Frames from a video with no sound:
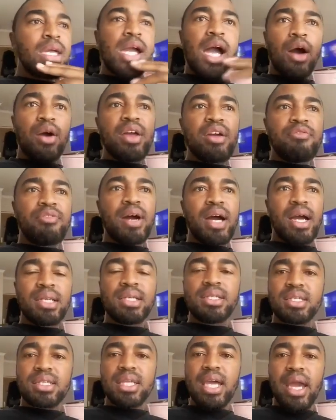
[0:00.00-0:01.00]
However,
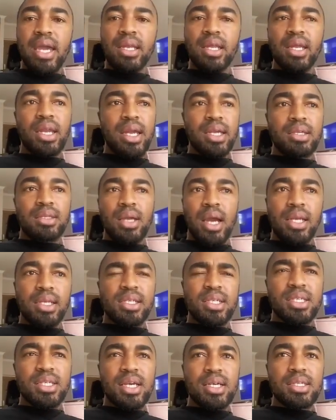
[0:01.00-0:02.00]
understand, and I
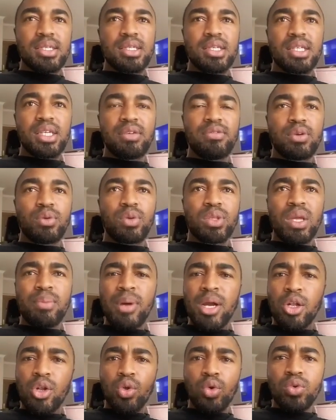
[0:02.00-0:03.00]
discussed this even with
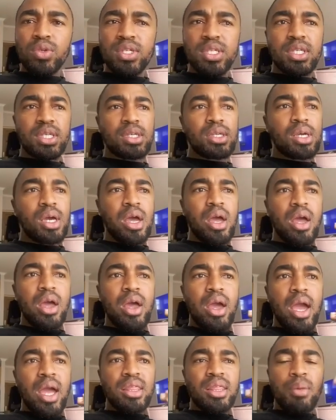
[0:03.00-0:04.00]
Amadlozi
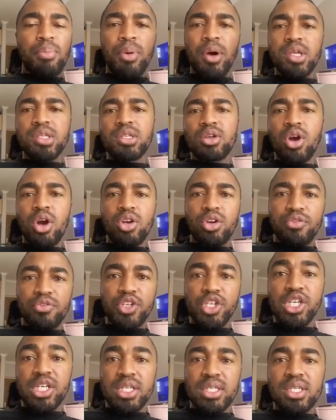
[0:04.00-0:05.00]
and the passing on
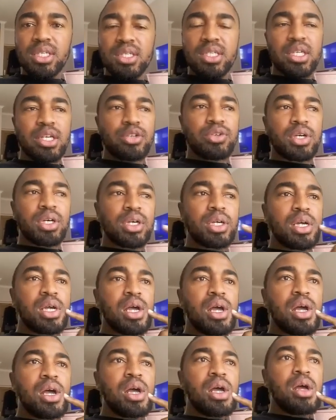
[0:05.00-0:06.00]
of genes, etc.
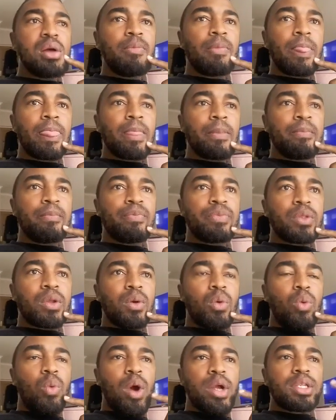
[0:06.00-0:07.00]

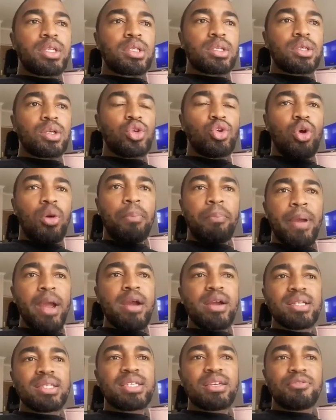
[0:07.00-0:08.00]
What your
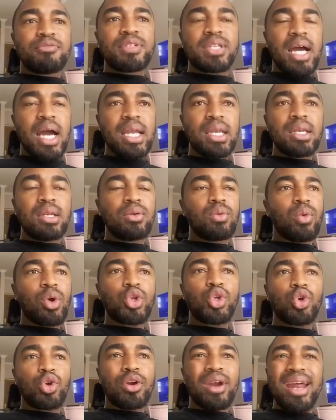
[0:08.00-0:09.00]
parents have done,
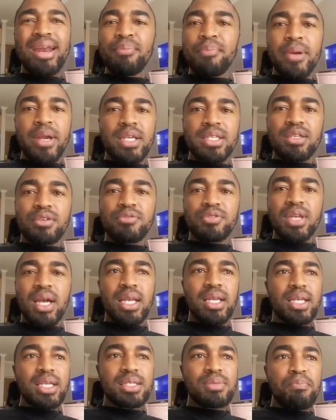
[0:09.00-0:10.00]
what your grandparents have
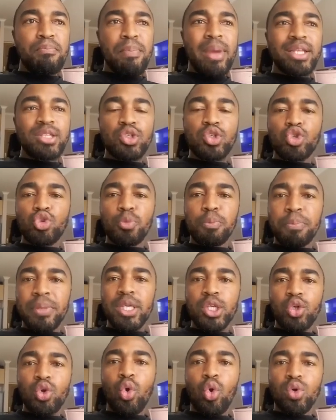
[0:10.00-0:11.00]
done, is meant to
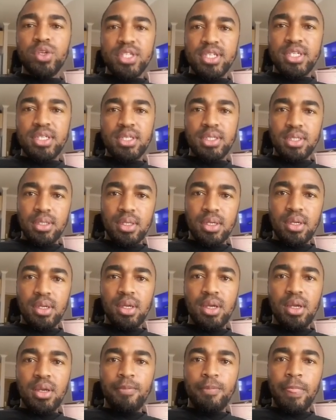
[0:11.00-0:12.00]
be yours.
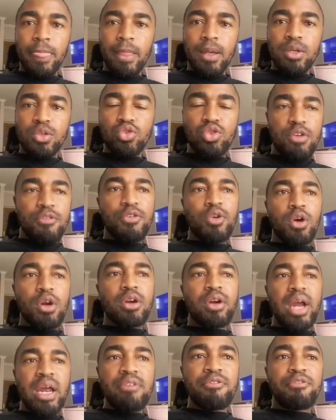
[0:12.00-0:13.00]
So if
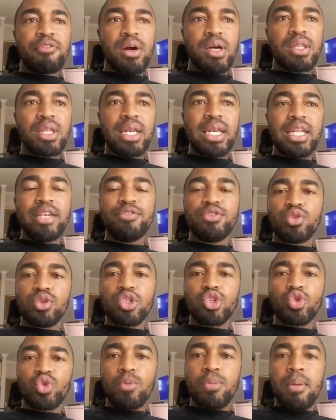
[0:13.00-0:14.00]
your grandfather leaves you
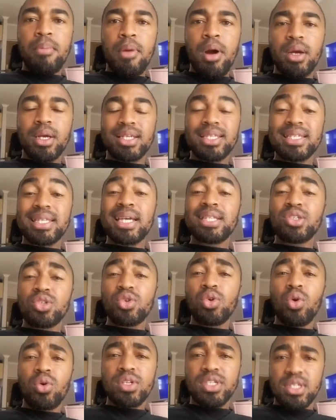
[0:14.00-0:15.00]
a supermarket, that's
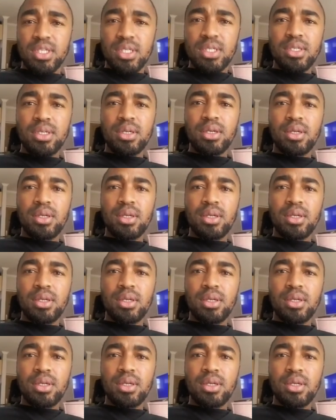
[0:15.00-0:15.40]
yours.